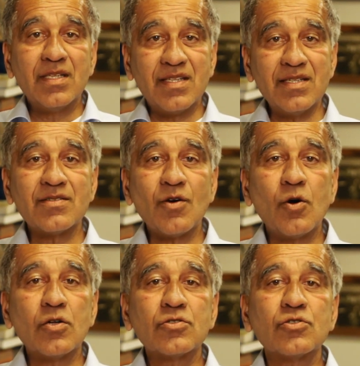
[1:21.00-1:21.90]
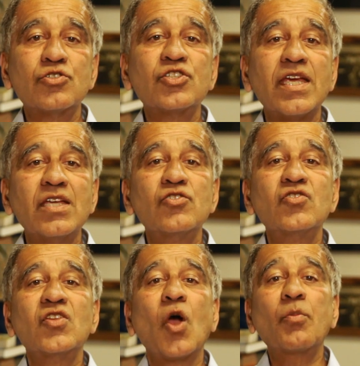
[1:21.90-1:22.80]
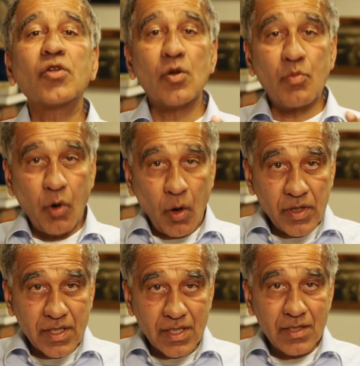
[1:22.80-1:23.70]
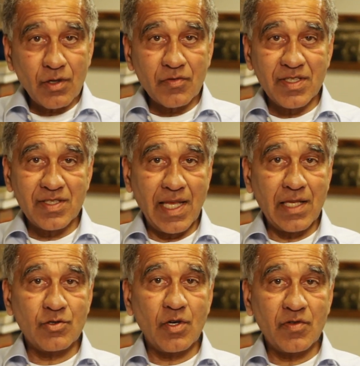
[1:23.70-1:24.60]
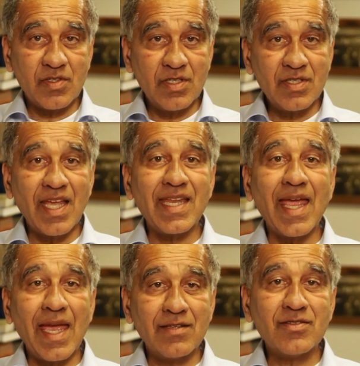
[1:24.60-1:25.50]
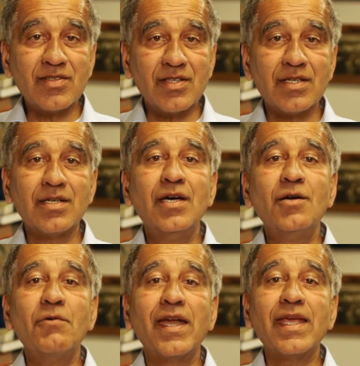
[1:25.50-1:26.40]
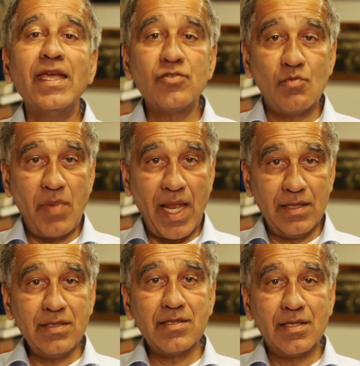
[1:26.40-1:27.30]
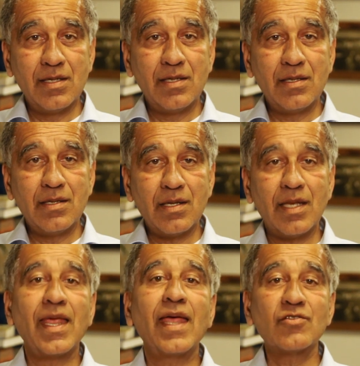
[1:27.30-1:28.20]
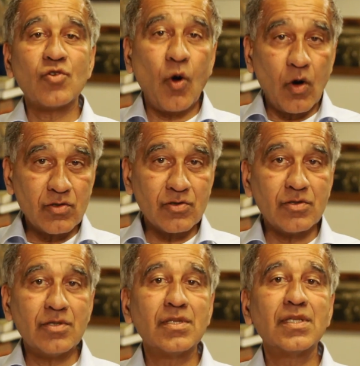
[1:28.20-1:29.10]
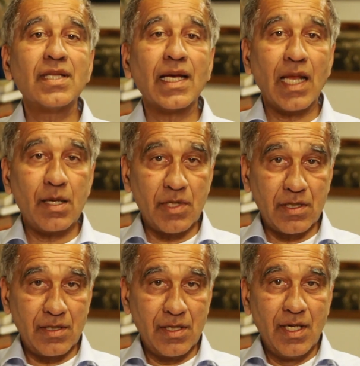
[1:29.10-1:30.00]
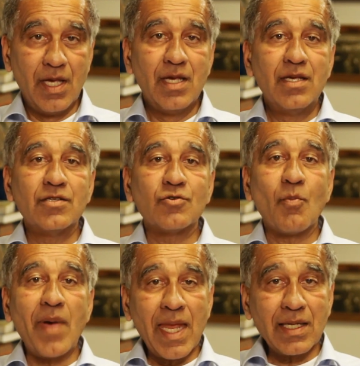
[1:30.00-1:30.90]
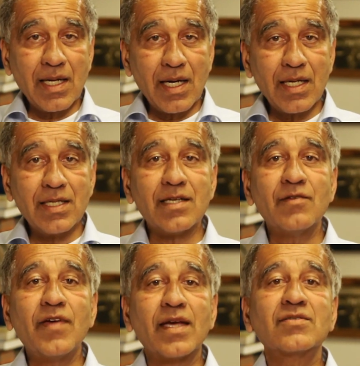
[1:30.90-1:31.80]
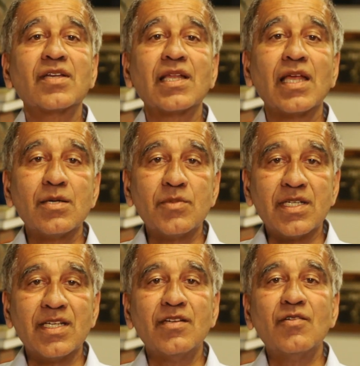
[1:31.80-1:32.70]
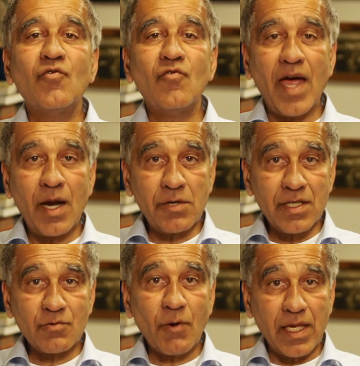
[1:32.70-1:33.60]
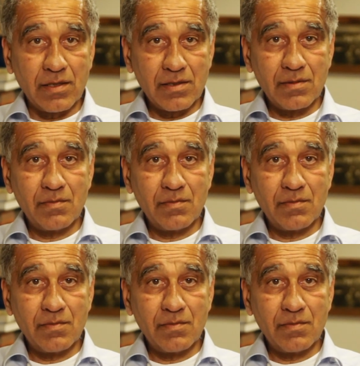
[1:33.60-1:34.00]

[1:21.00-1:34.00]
This also changes the optical properties of these land surfaces and hence the radiation balance and hence also the climate. So mankind affects the climate in various ways.